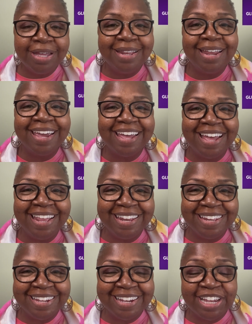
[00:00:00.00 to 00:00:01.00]
like I
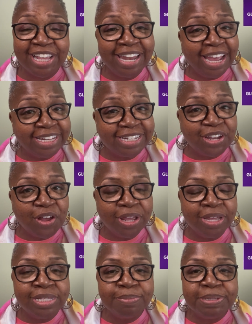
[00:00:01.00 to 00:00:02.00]
like to call it.
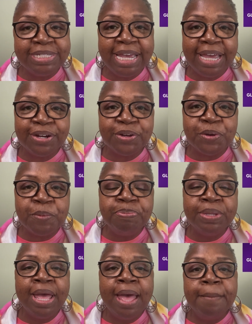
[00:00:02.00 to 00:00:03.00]
It's a botanical,
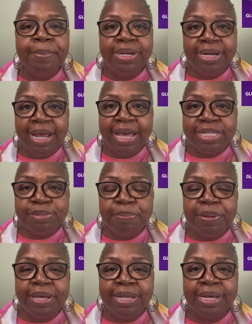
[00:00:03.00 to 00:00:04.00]
but it has
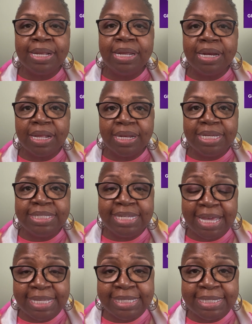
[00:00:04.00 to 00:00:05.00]
been clinically
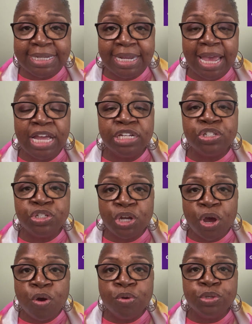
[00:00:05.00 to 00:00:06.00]
tested and
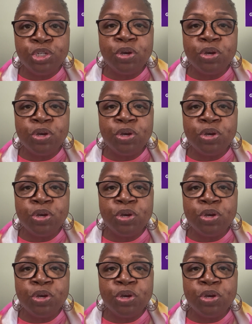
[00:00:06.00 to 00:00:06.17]
shown to